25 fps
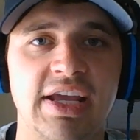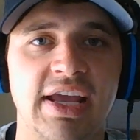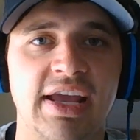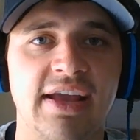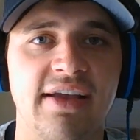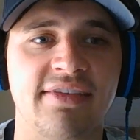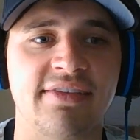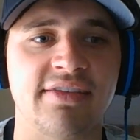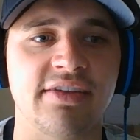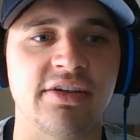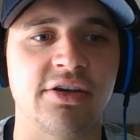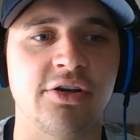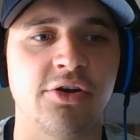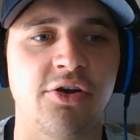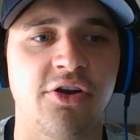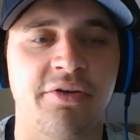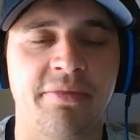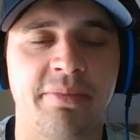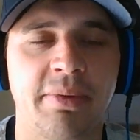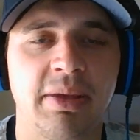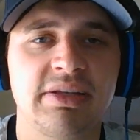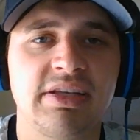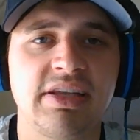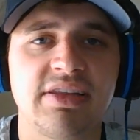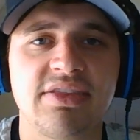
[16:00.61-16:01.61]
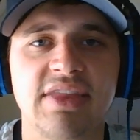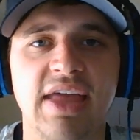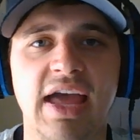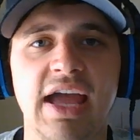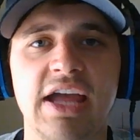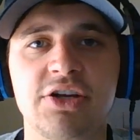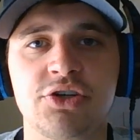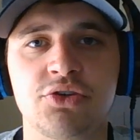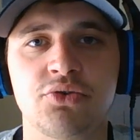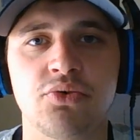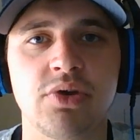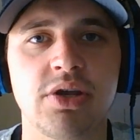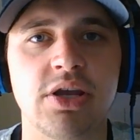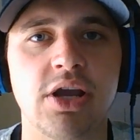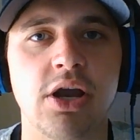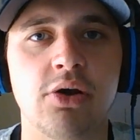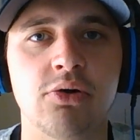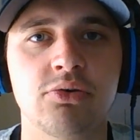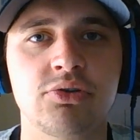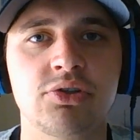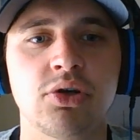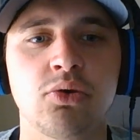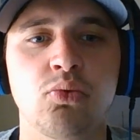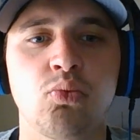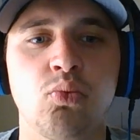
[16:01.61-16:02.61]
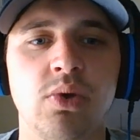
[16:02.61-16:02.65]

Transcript: Hickson, you're expecting that trio to